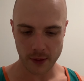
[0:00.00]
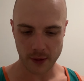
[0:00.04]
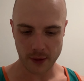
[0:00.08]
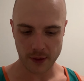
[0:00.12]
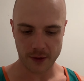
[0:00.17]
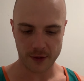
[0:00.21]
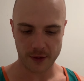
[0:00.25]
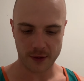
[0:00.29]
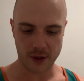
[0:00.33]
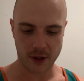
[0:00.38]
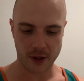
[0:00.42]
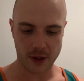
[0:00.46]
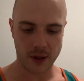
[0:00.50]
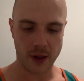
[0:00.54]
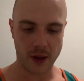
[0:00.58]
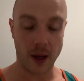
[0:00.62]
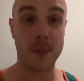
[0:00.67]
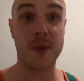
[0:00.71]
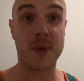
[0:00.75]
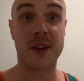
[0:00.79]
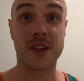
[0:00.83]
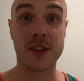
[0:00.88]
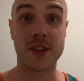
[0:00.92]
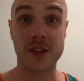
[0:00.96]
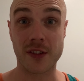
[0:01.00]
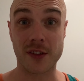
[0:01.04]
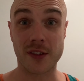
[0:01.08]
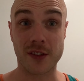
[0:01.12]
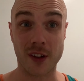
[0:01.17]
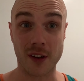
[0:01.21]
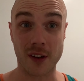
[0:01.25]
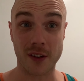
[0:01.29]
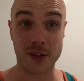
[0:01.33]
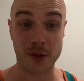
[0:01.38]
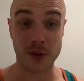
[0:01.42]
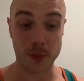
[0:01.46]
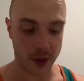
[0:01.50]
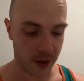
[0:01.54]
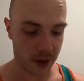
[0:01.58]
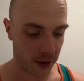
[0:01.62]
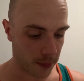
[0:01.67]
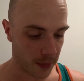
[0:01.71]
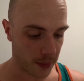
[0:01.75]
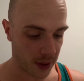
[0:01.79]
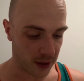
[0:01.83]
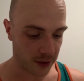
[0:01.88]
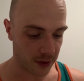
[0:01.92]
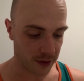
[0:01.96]
Let's see. I bet this is going to smell
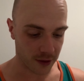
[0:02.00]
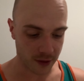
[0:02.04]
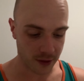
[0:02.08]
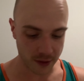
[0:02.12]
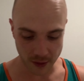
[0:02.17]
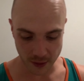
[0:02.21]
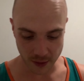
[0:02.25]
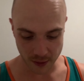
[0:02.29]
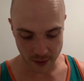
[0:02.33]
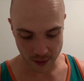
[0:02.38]
amazing.